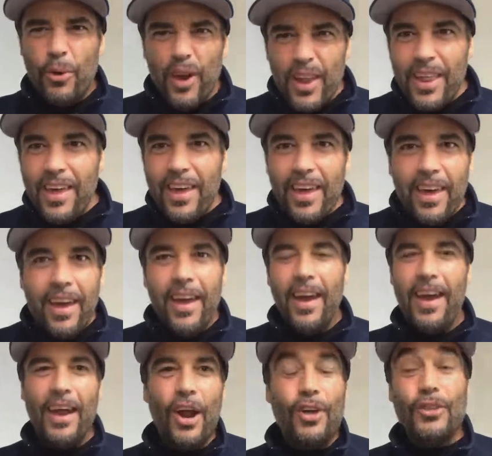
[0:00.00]
really?
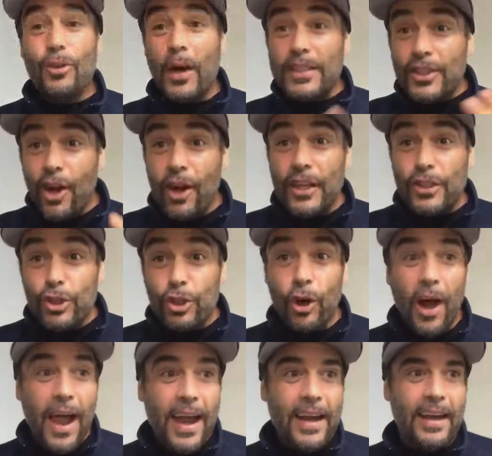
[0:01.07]
You know, so I started
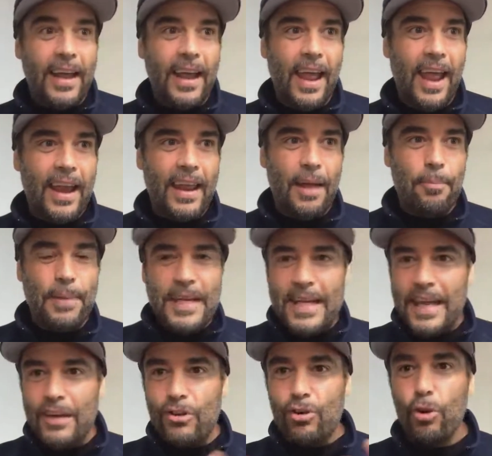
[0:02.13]
trying it, and it
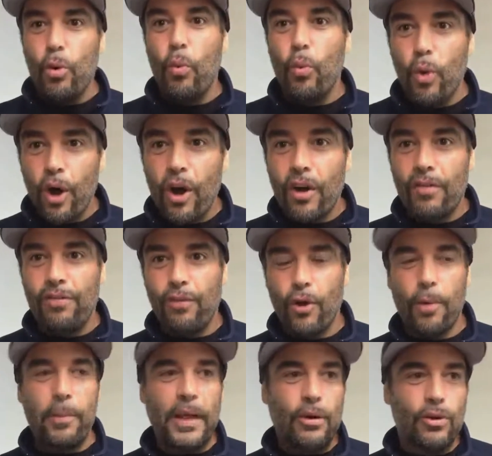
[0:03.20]
began to work
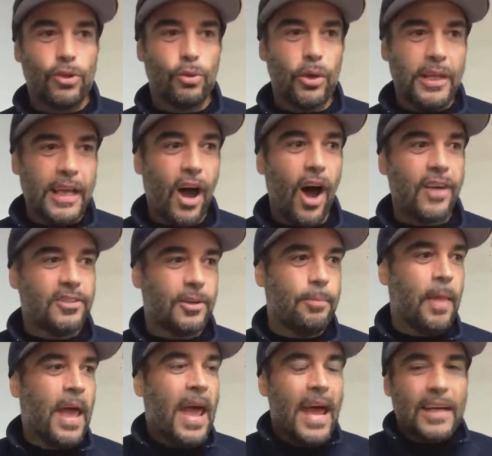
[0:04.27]
for me. It was really
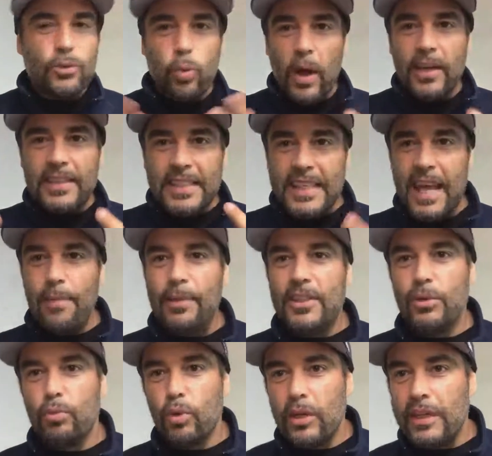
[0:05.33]
awesome, as well as he gave
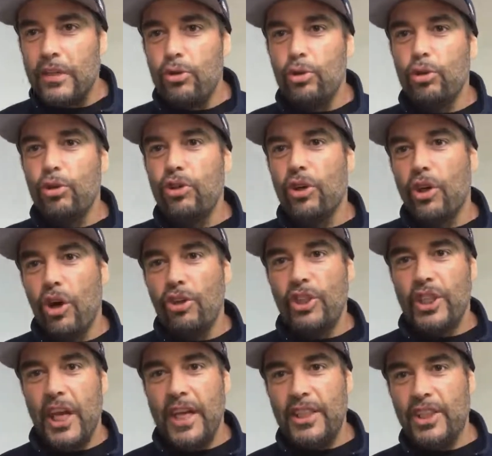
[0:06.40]
me some really cool
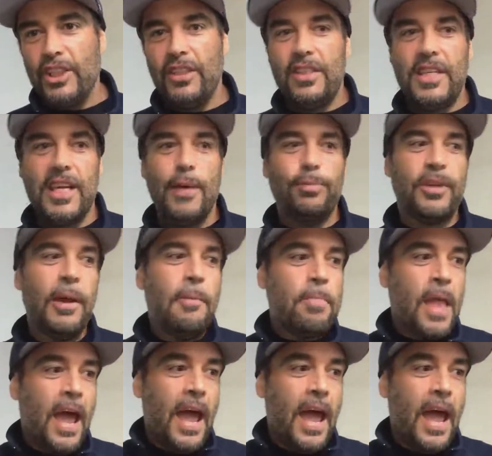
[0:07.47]
negotiation tips.